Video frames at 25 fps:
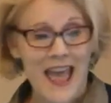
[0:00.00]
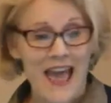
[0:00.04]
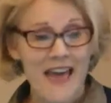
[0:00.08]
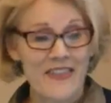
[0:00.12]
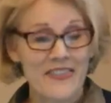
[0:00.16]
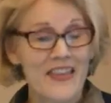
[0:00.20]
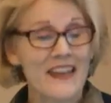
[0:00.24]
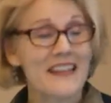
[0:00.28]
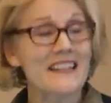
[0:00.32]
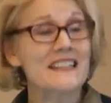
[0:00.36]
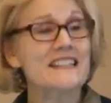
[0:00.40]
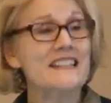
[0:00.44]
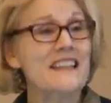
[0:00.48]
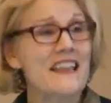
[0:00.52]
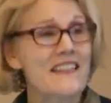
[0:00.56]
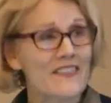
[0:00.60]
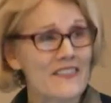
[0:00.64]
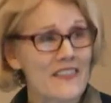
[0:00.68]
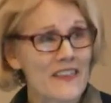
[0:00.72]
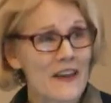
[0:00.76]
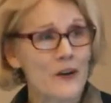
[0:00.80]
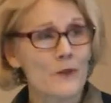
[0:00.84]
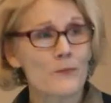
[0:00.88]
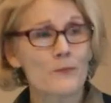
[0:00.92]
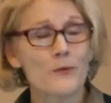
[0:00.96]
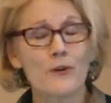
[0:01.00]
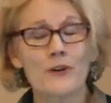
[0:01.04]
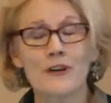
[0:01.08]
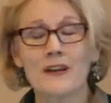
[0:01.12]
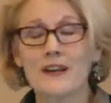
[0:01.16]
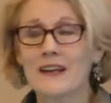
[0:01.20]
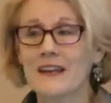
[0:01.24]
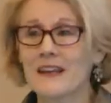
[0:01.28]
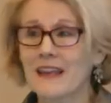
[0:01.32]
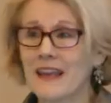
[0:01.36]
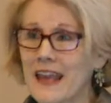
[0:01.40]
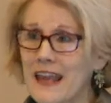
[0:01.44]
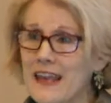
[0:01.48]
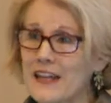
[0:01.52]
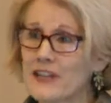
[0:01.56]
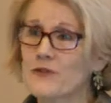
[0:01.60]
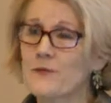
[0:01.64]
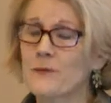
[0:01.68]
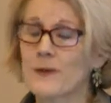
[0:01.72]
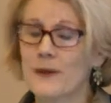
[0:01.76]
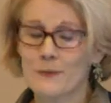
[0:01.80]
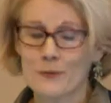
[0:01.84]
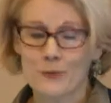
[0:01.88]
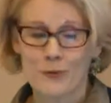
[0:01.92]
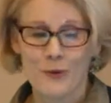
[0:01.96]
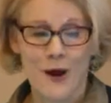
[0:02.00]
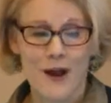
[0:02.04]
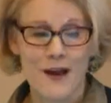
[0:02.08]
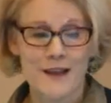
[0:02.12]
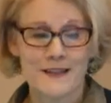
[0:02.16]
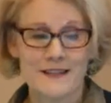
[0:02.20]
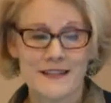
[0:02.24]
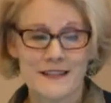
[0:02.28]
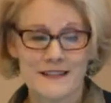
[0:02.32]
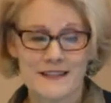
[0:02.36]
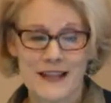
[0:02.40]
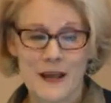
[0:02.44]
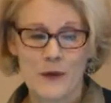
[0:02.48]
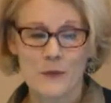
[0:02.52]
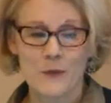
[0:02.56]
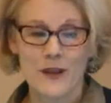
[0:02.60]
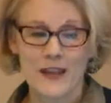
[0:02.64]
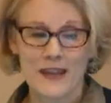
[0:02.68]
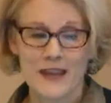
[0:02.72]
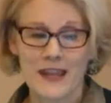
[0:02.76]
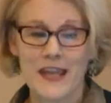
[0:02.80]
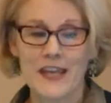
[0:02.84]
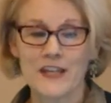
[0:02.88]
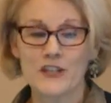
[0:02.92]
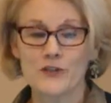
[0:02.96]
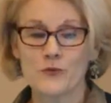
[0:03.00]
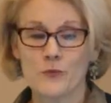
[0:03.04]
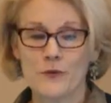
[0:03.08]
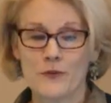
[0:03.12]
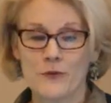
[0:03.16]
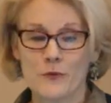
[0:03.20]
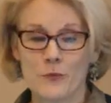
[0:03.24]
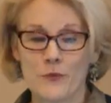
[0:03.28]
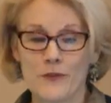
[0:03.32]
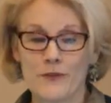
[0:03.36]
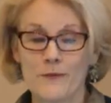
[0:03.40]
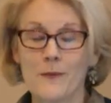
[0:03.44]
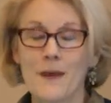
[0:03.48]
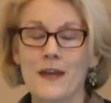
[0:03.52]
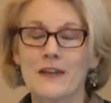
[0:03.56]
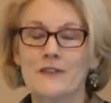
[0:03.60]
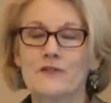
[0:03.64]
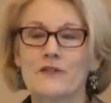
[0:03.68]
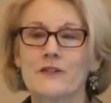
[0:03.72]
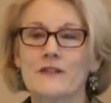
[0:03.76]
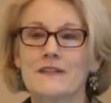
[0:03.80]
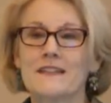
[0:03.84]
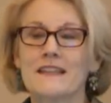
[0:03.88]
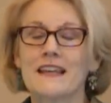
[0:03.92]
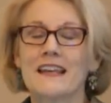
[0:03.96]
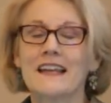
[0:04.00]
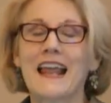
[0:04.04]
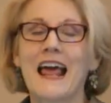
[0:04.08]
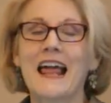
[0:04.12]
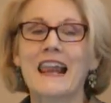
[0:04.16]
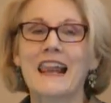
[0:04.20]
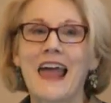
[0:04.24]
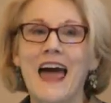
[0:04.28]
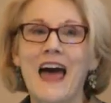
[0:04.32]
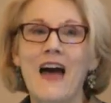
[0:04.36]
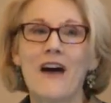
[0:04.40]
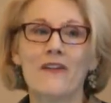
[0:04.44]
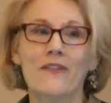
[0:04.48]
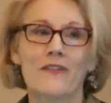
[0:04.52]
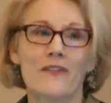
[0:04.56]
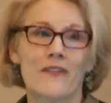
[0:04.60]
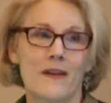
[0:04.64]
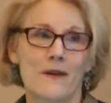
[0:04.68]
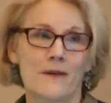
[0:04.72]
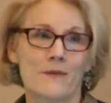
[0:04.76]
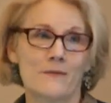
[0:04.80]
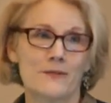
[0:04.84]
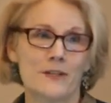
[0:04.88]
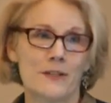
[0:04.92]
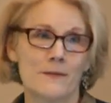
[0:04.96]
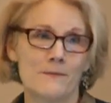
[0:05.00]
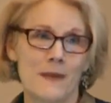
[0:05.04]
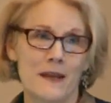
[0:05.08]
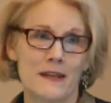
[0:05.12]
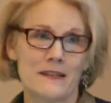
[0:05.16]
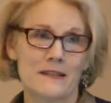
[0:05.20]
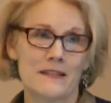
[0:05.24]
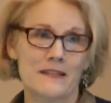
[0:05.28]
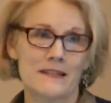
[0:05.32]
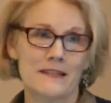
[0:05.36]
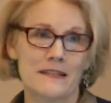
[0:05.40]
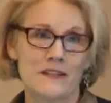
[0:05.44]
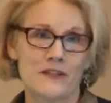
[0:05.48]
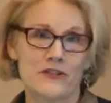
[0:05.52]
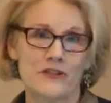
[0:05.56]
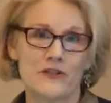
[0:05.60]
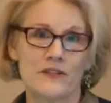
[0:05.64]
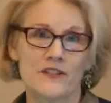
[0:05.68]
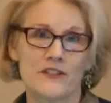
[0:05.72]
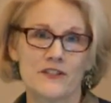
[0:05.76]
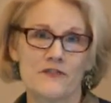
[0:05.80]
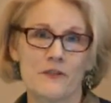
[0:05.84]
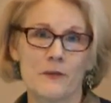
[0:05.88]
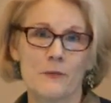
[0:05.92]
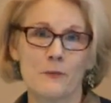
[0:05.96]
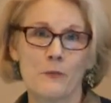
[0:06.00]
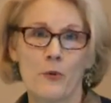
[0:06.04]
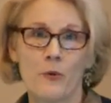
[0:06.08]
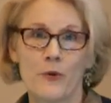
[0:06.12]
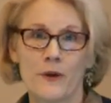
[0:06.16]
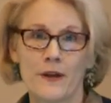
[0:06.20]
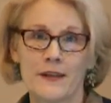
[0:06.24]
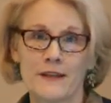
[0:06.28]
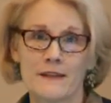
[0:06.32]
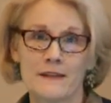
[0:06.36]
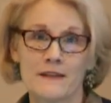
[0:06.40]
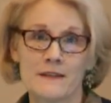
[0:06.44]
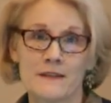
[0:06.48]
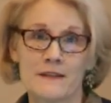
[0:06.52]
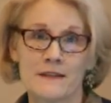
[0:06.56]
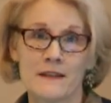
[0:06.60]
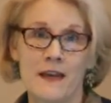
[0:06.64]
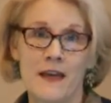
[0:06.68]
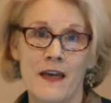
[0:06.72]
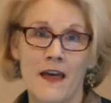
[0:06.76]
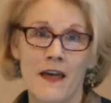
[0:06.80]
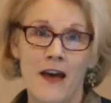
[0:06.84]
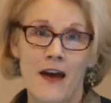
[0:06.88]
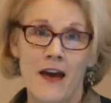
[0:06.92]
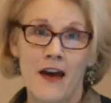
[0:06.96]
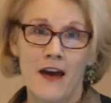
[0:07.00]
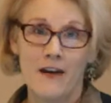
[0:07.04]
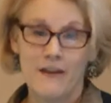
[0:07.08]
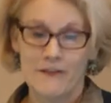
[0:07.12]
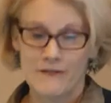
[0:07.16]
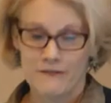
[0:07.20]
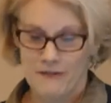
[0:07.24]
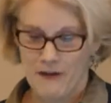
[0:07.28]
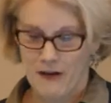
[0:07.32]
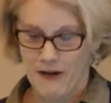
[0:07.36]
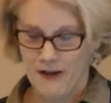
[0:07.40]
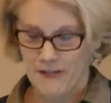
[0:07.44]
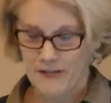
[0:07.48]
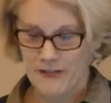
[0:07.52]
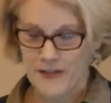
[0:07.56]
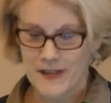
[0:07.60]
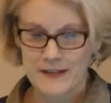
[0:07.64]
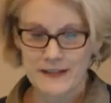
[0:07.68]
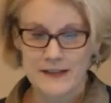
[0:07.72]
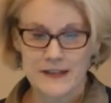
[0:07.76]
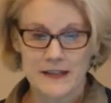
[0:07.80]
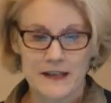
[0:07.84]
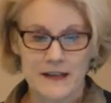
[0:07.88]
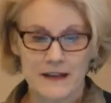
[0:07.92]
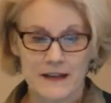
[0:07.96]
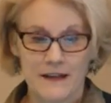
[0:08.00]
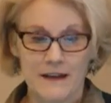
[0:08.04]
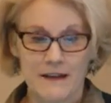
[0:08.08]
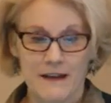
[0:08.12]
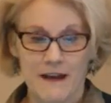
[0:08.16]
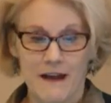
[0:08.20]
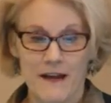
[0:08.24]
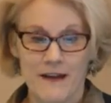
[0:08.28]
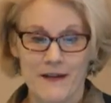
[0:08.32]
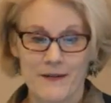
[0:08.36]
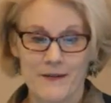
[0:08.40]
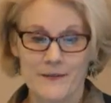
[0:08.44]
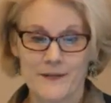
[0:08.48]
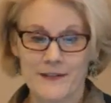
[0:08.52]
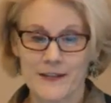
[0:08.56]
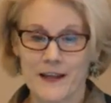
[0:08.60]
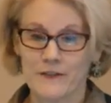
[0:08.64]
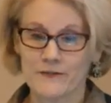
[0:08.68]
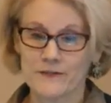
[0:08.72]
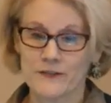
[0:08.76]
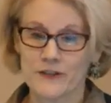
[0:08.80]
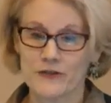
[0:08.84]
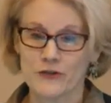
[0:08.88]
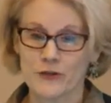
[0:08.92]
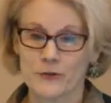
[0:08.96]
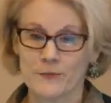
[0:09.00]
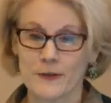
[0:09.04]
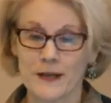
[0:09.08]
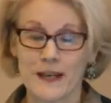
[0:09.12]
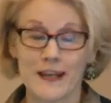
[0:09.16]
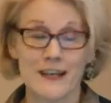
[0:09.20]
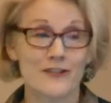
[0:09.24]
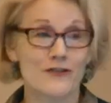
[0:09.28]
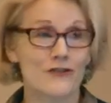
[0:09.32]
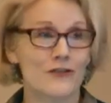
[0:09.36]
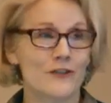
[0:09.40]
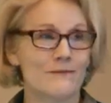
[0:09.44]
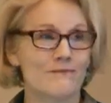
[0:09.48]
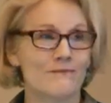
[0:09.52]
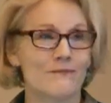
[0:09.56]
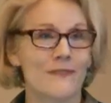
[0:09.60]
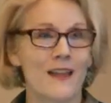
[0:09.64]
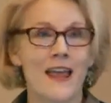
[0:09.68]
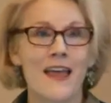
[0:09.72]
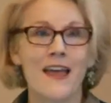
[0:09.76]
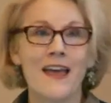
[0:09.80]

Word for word: And that is that therapeutic engagement, a process that we engage with with patients that allow them to make decisions from points of authentic um, self-determination.